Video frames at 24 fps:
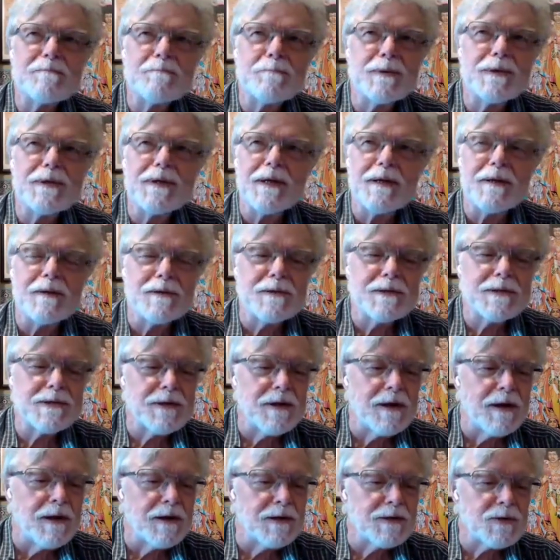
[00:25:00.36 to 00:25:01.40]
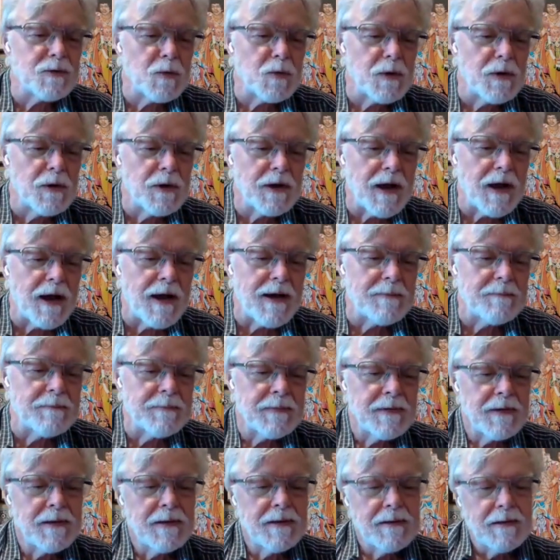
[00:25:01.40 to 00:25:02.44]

particular songs work. I yeah.